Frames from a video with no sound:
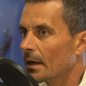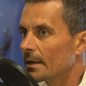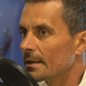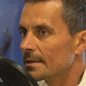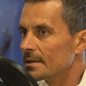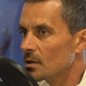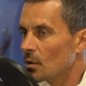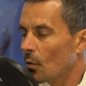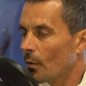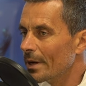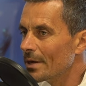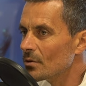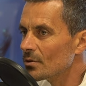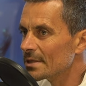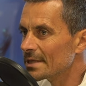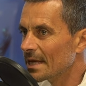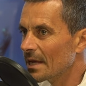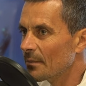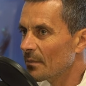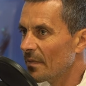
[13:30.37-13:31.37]
So when you
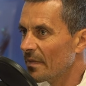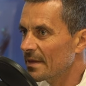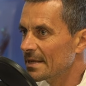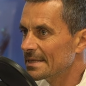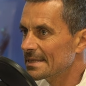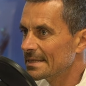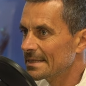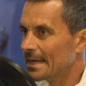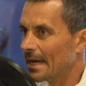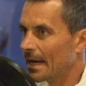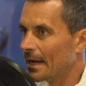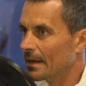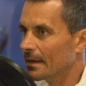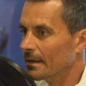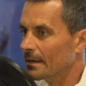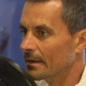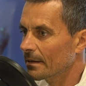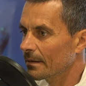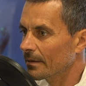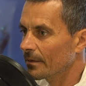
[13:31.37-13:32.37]
skip this
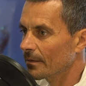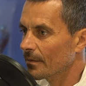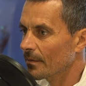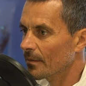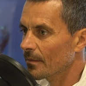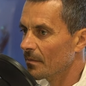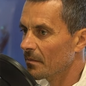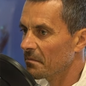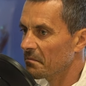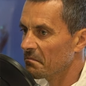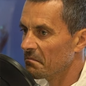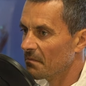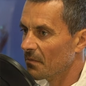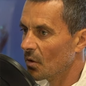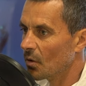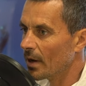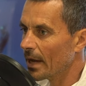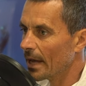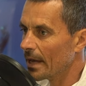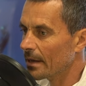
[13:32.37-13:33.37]
side,
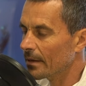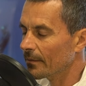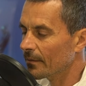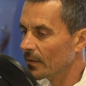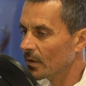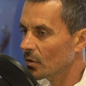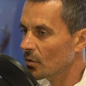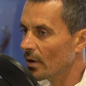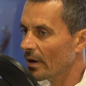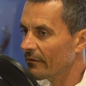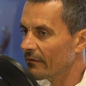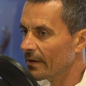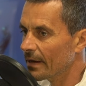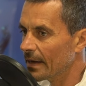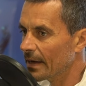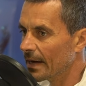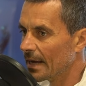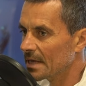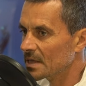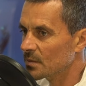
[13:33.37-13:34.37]
okay, you have
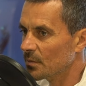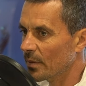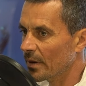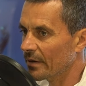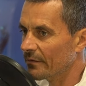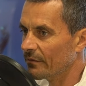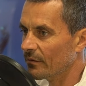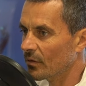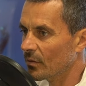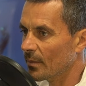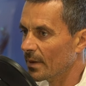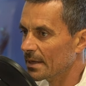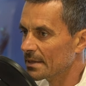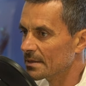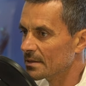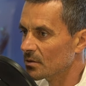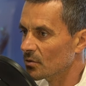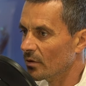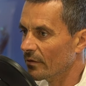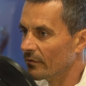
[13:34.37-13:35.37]
a nice
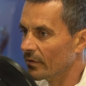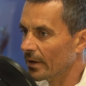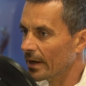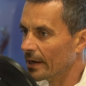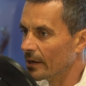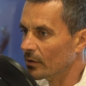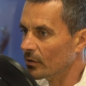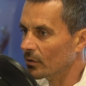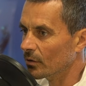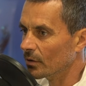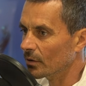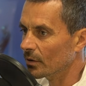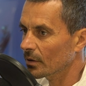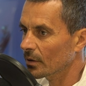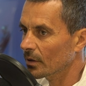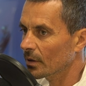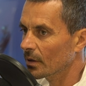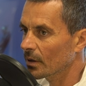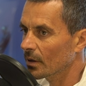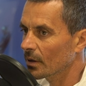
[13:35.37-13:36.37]
performance, you have a record,
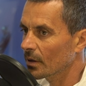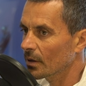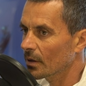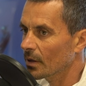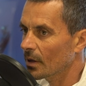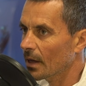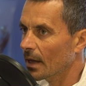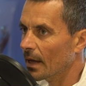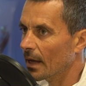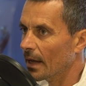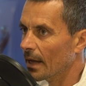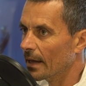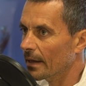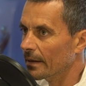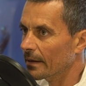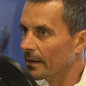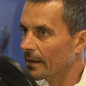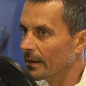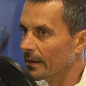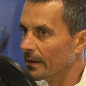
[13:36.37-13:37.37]

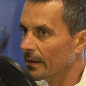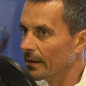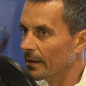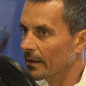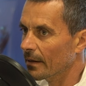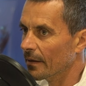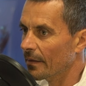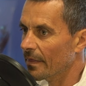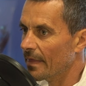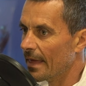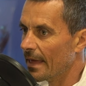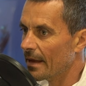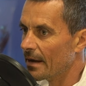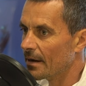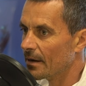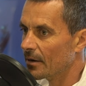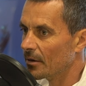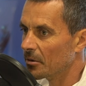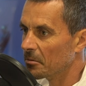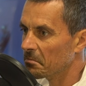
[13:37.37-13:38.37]
and uh,
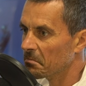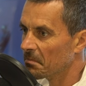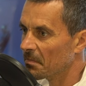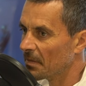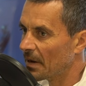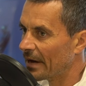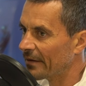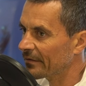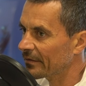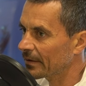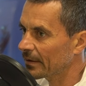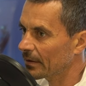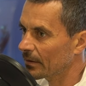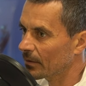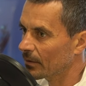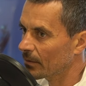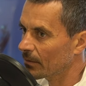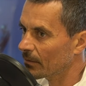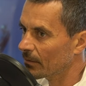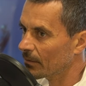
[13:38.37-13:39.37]
then
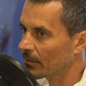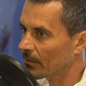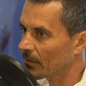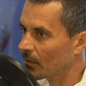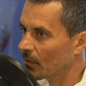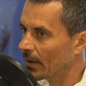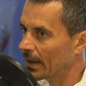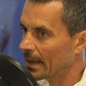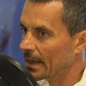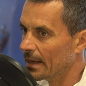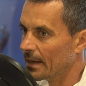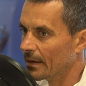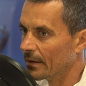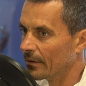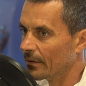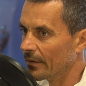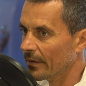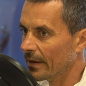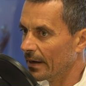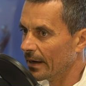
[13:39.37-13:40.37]
after one
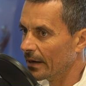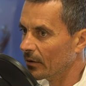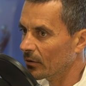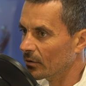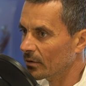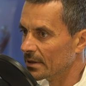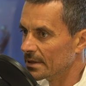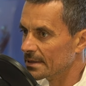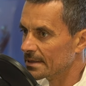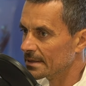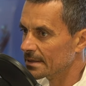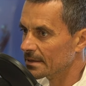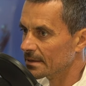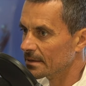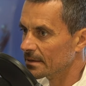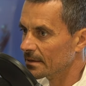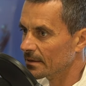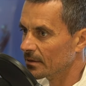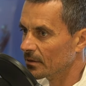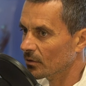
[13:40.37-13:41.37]
year, the record
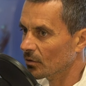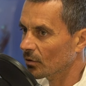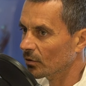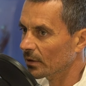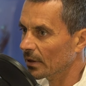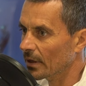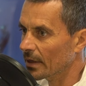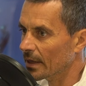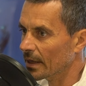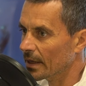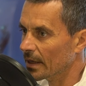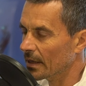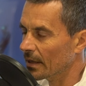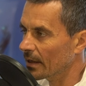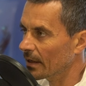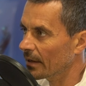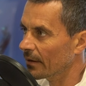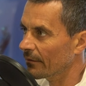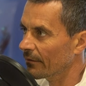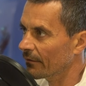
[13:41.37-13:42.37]
is
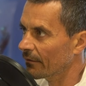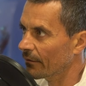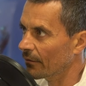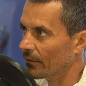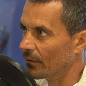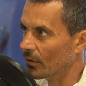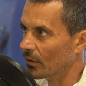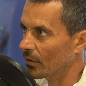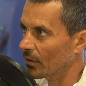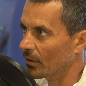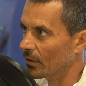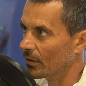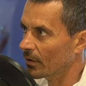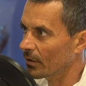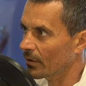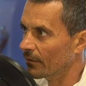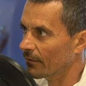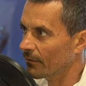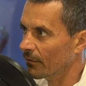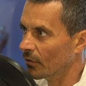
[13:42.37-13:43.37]
totally
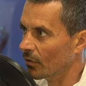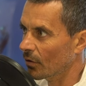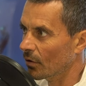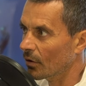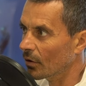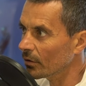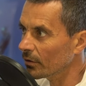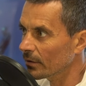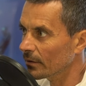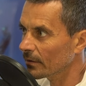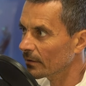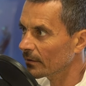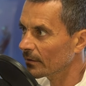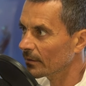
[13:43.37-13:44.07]
for forgot